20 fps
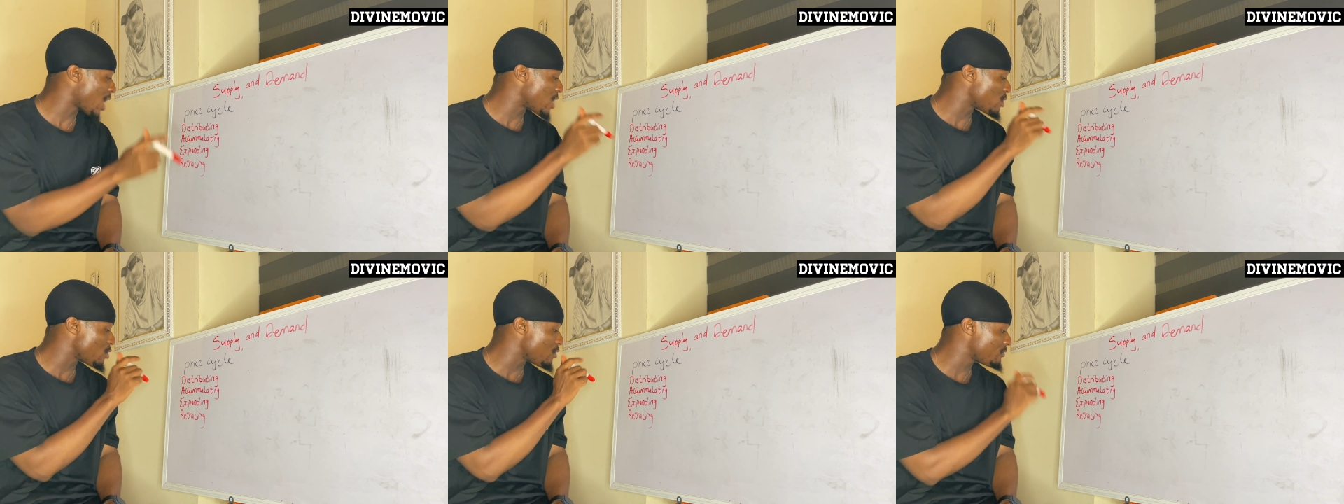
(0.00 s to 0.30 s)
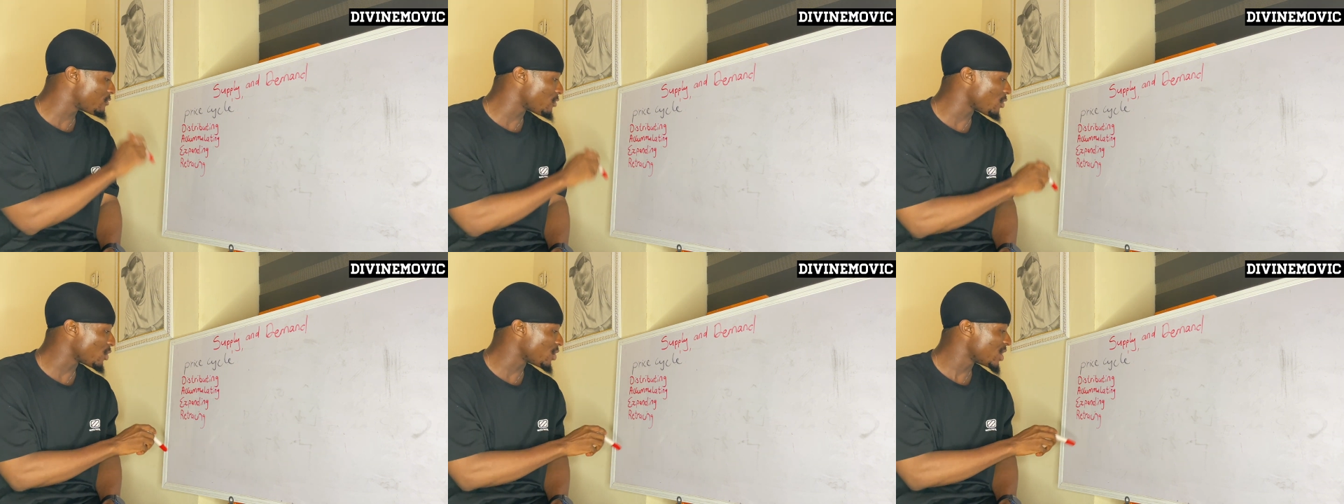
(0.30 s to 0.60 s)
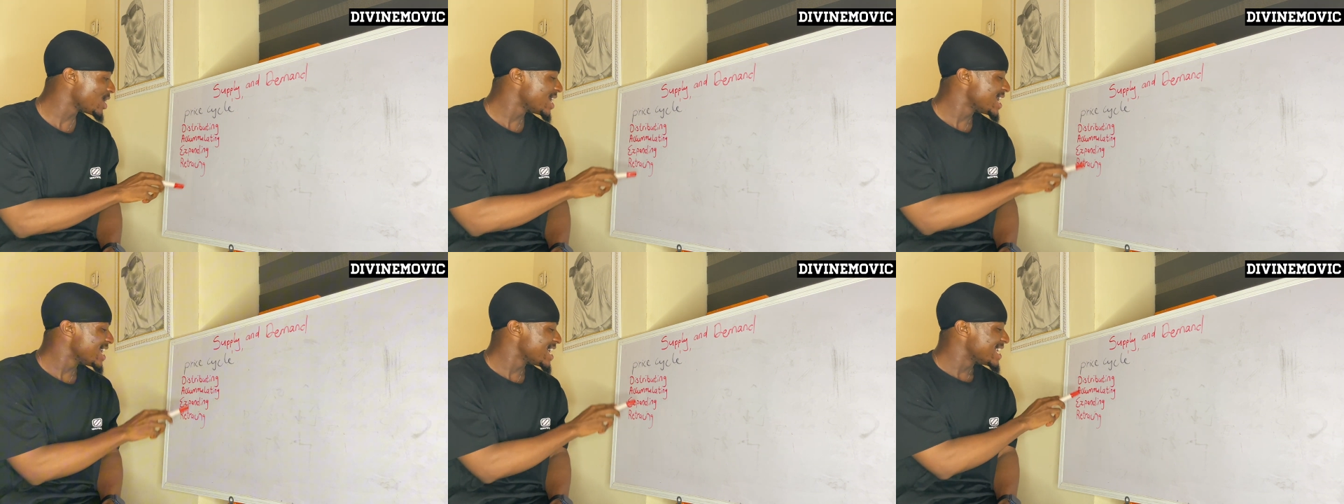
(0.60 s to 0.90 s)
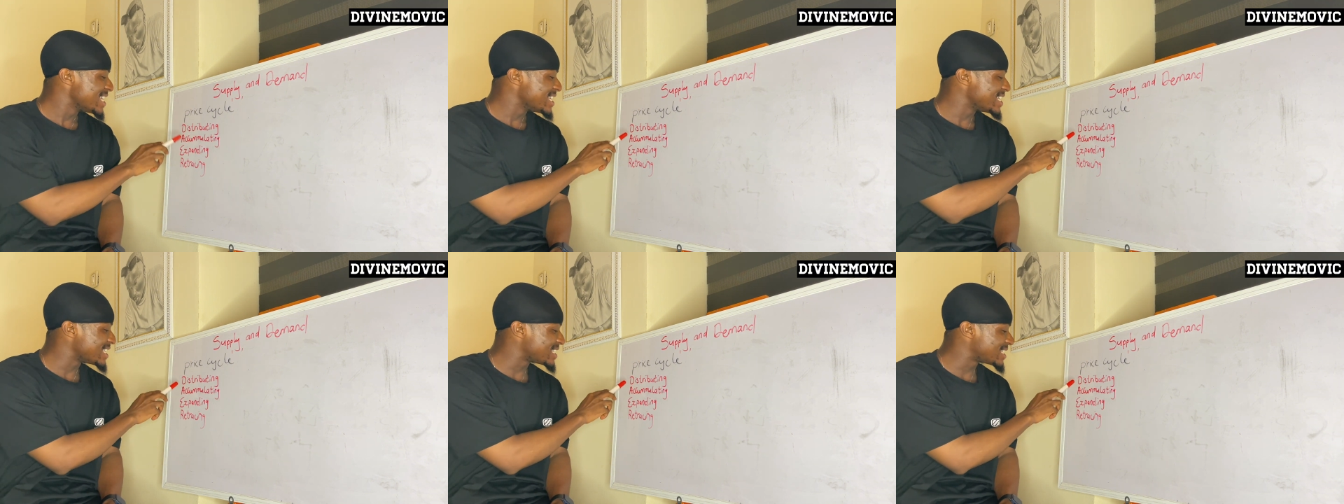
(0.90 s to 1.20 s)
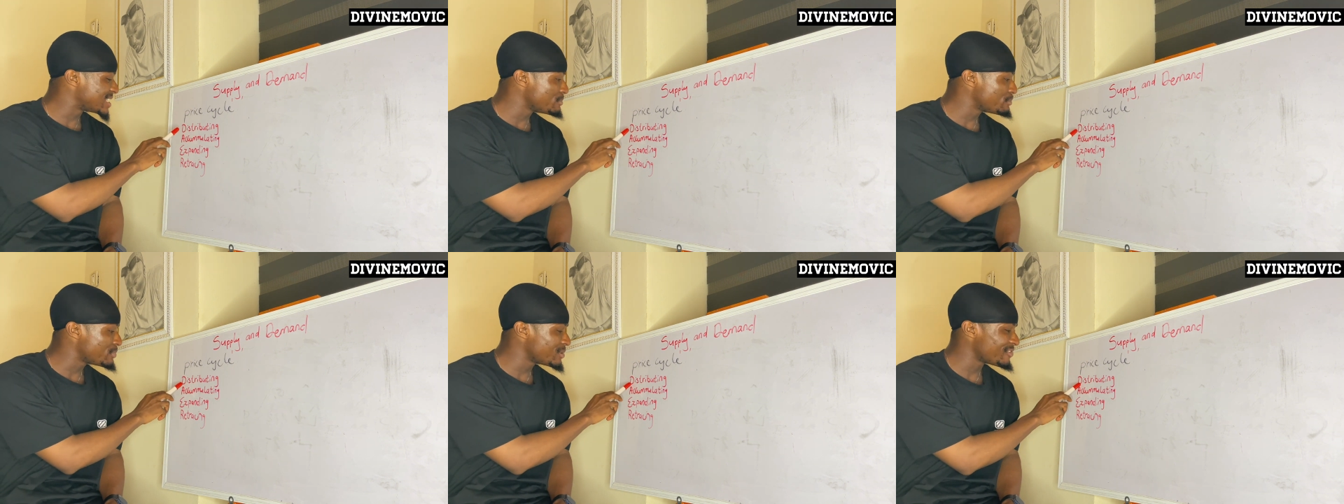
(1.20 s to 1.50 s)
go for is
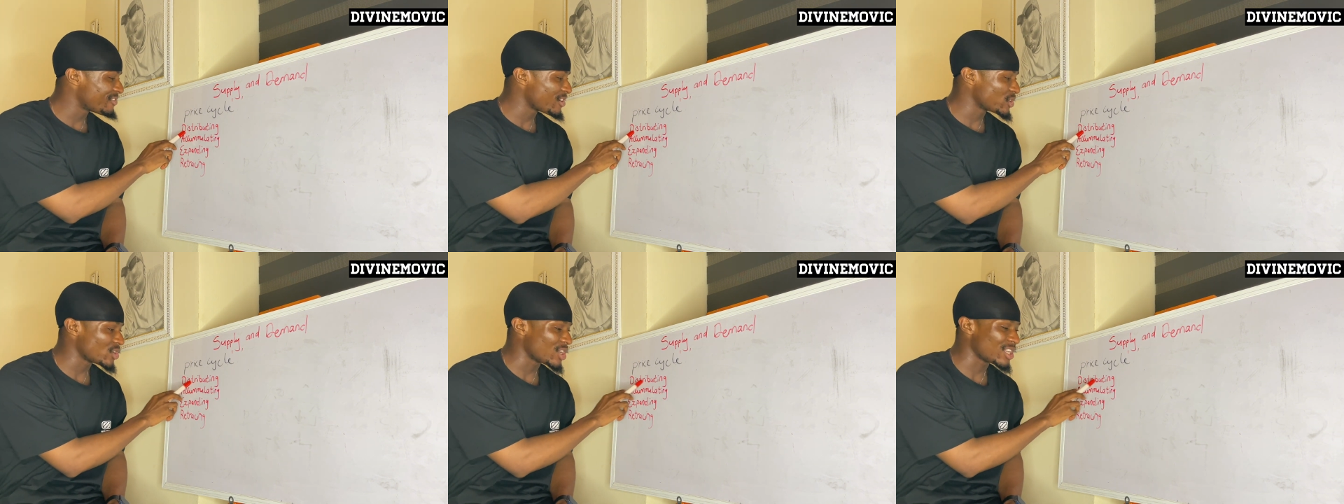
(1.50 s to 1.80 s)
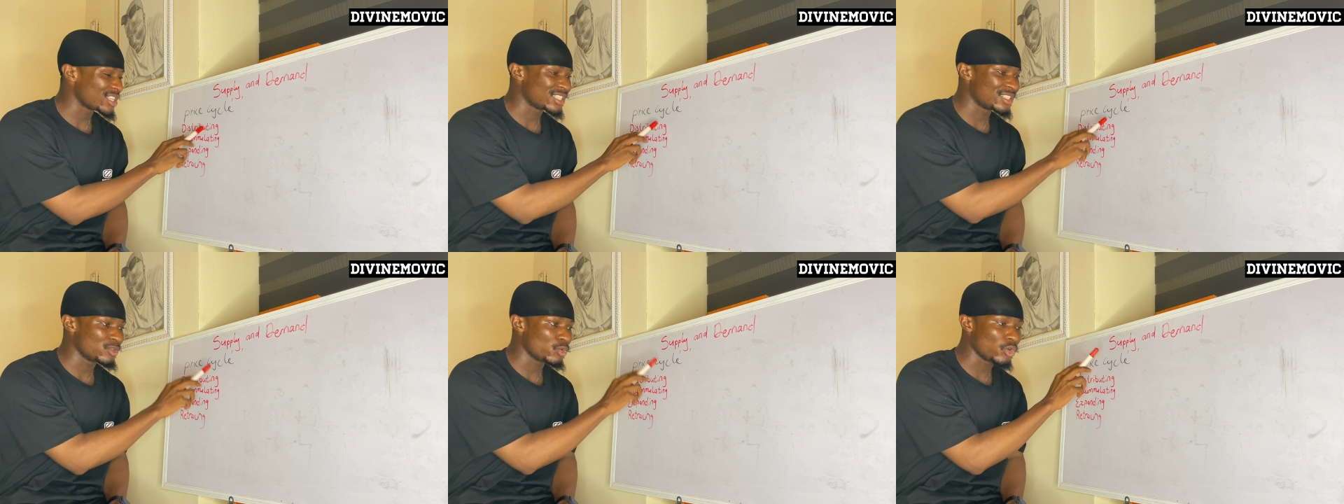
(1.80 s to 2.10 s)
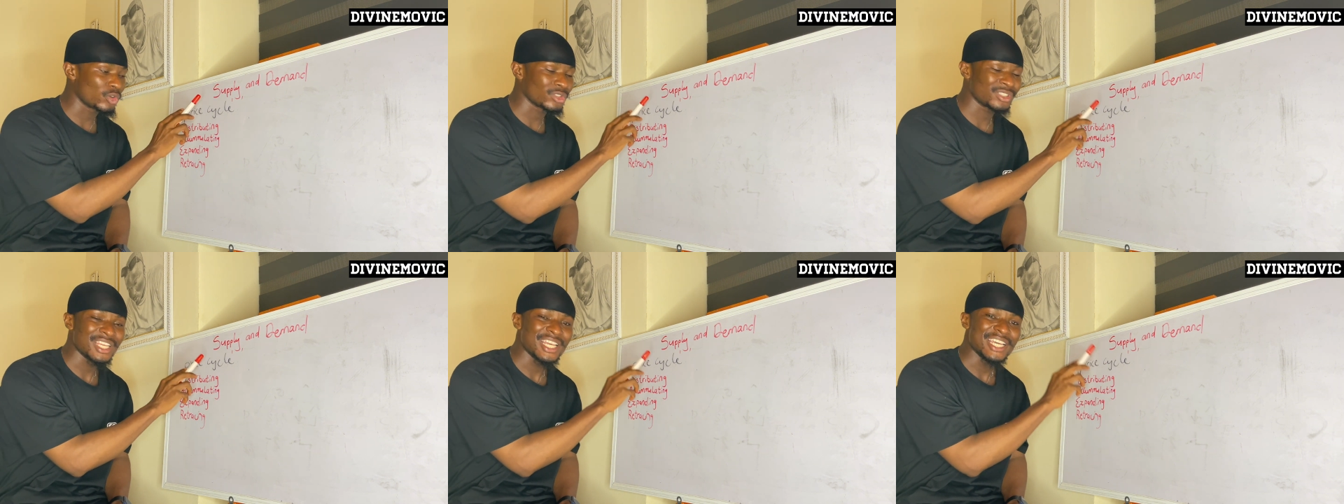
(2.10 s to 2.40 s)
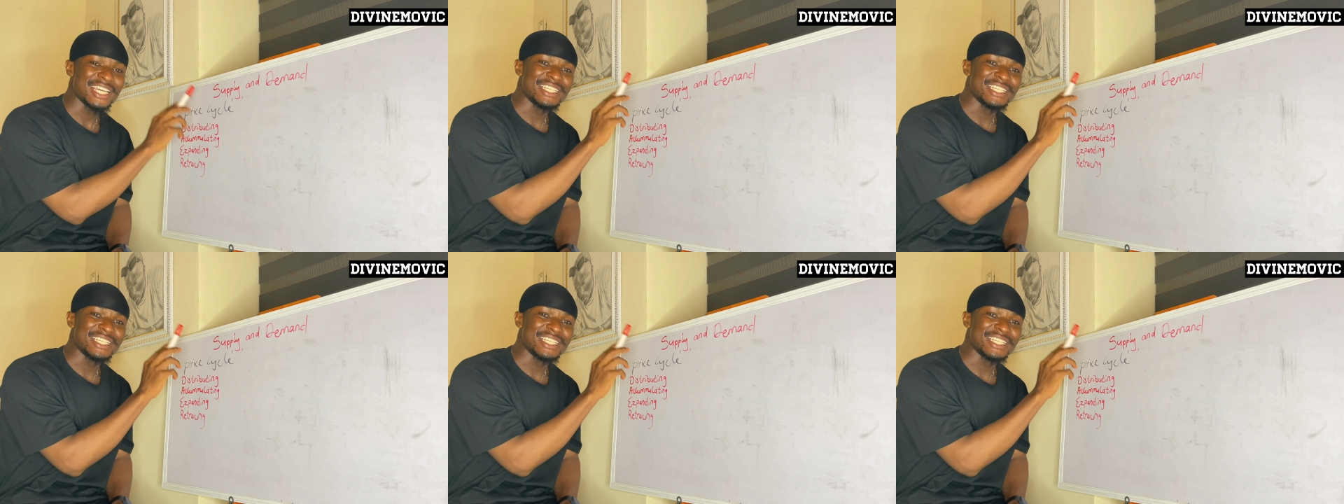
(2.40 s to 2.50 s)
simply referred to as the what?